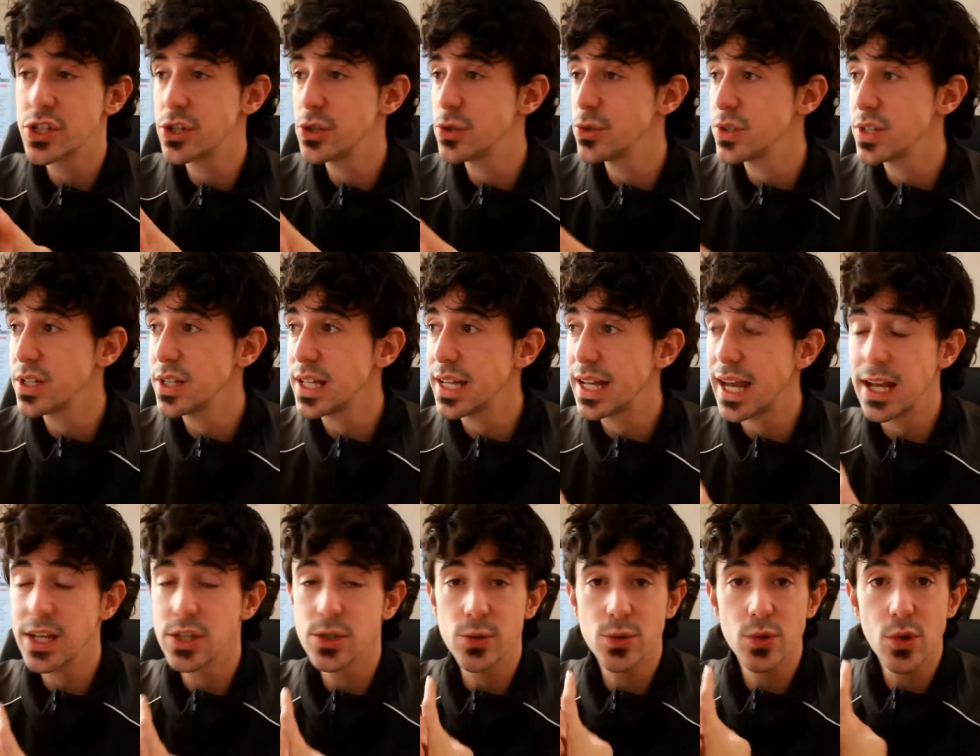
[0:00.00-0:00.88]
to
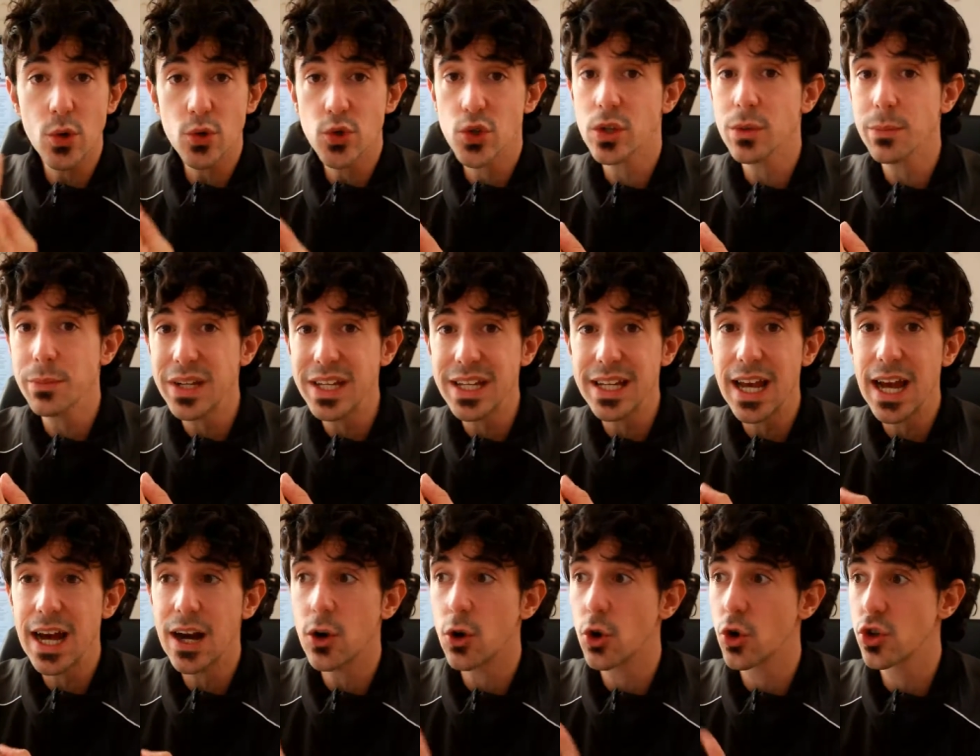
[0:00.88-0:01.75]
syndicate to social
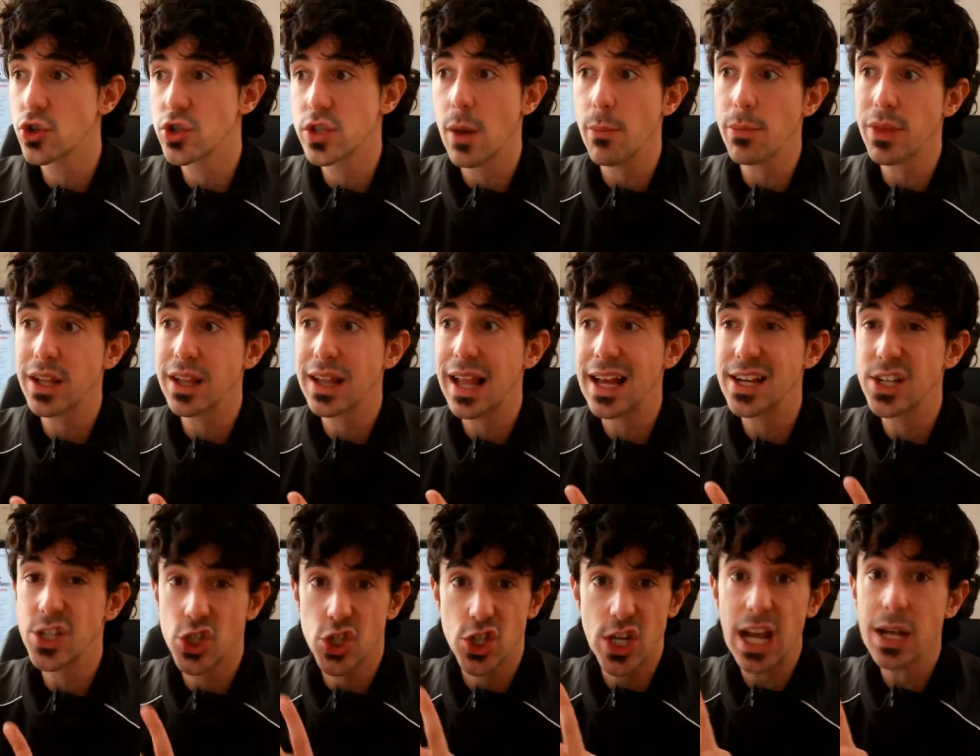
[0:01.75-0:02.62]
media, or something
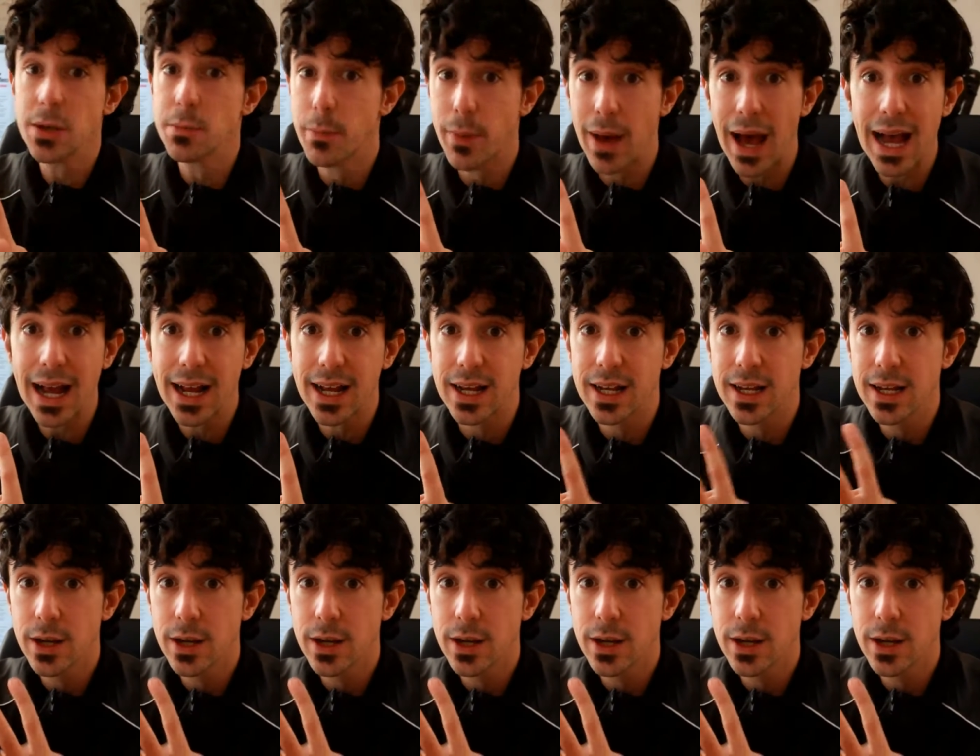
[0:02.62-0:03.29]
like Jetpack,